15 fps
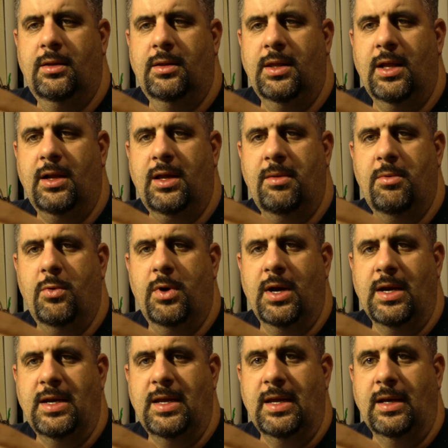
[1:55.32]
give me what
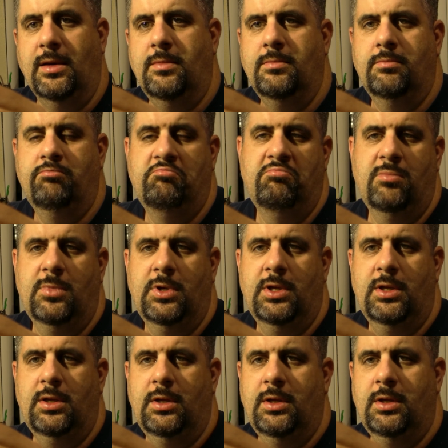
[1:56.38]
I need.
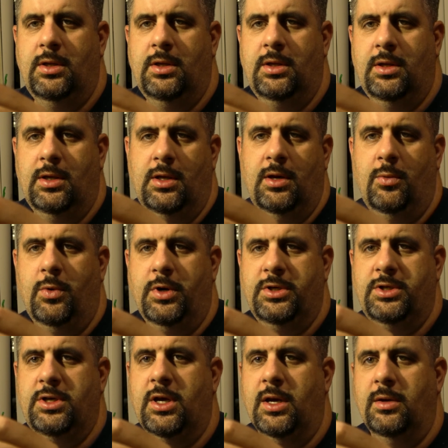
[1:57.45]
It works
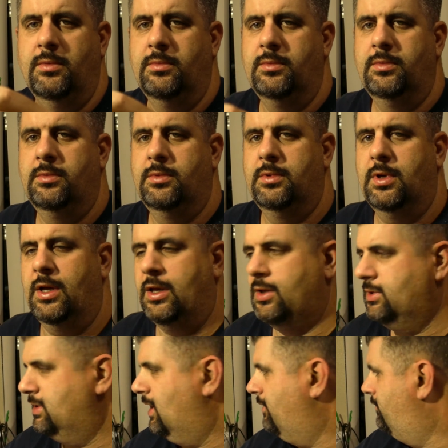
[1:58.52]
good. I
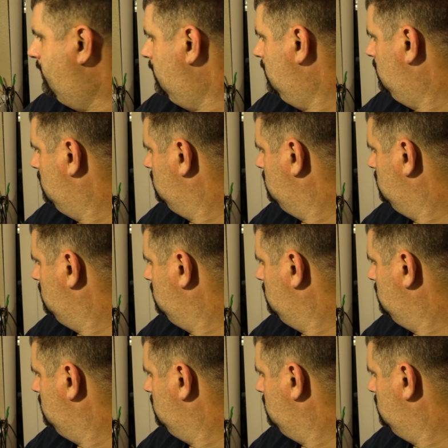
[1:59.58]
use that for